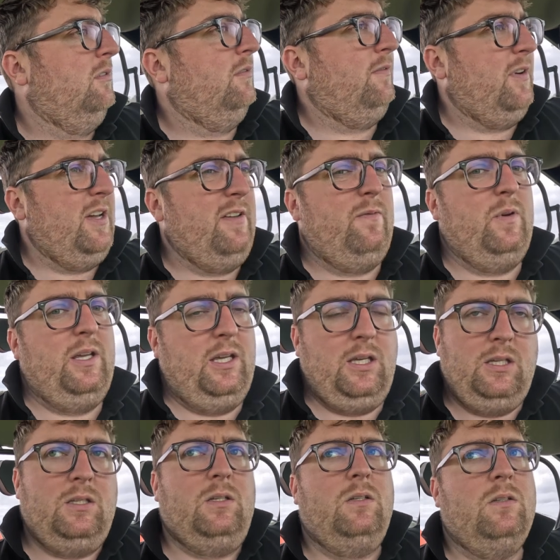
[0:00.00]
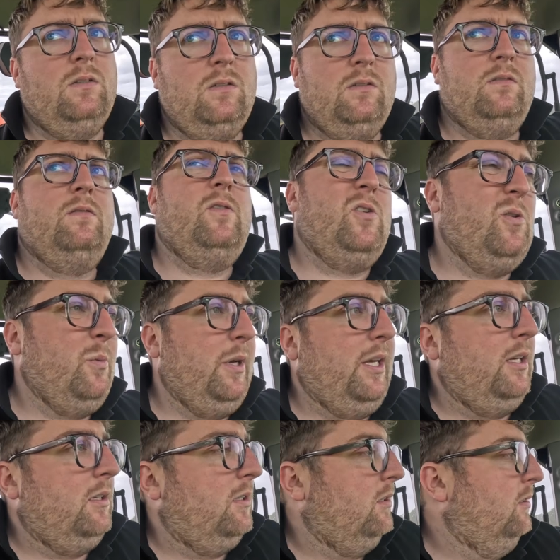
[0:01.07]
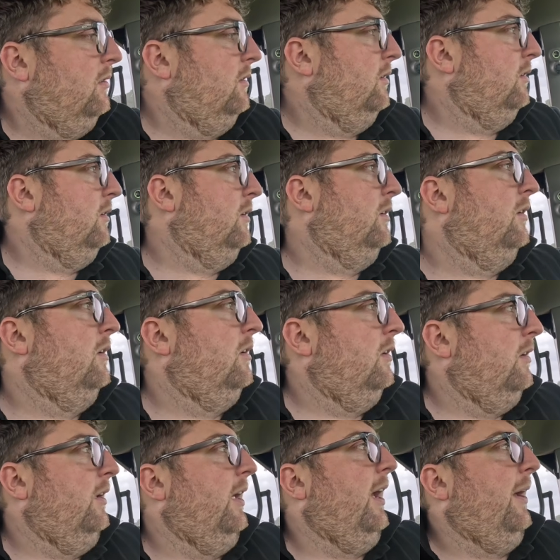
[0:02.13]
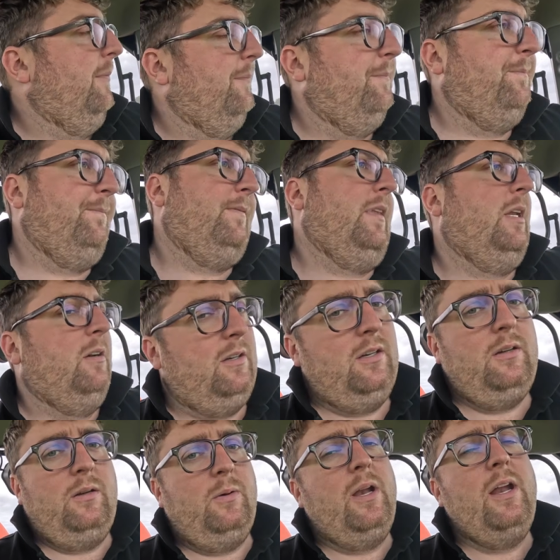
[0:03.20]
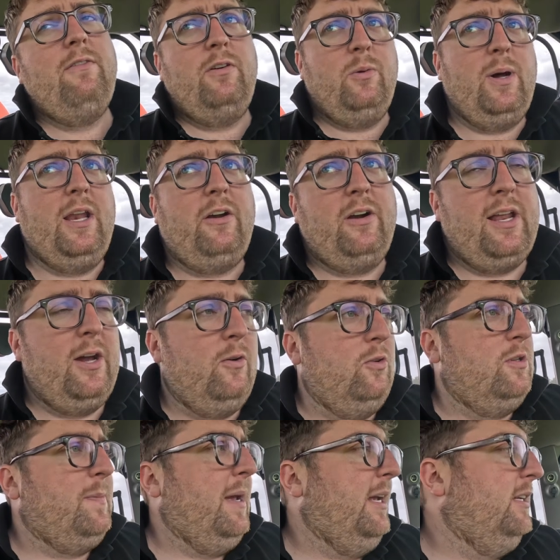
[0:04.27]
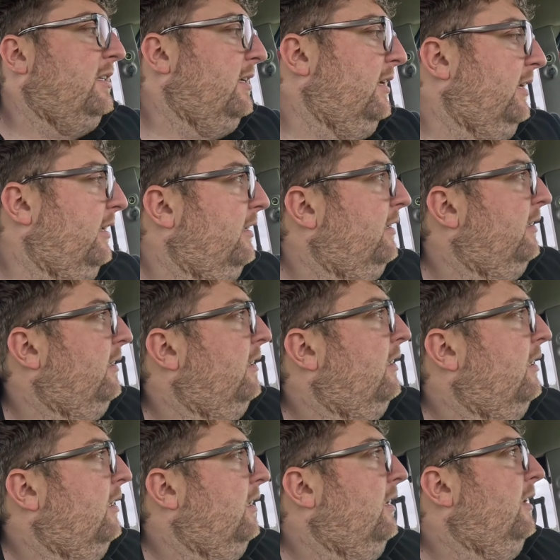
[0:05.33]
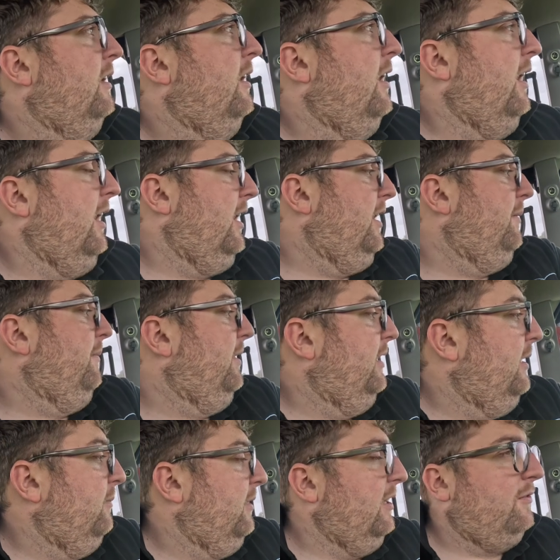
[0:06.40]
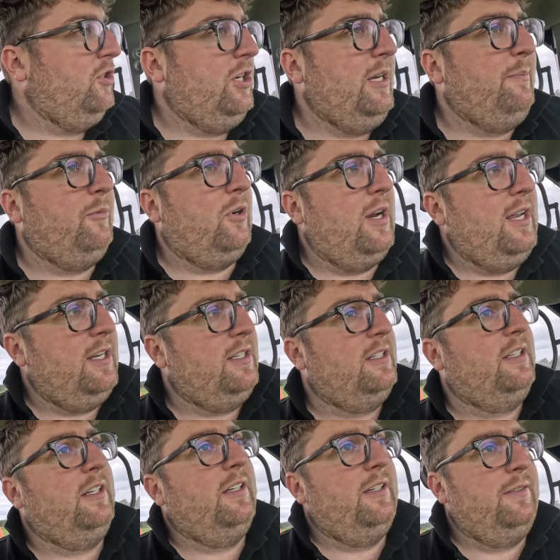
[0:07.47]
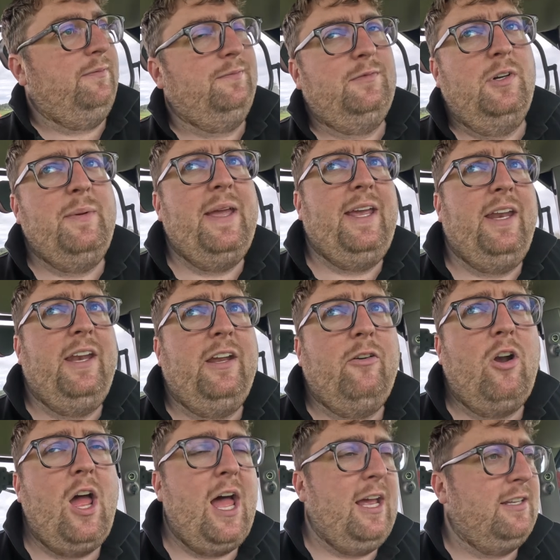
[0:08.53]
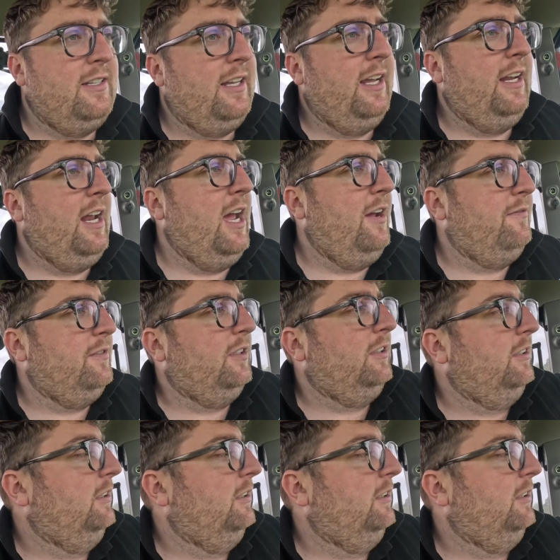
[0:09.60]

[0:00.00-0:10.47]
5 weeks, 4 weeks, yeah, whenever the weather allows basically. And then we'll have sheep graze the remaining grass then after.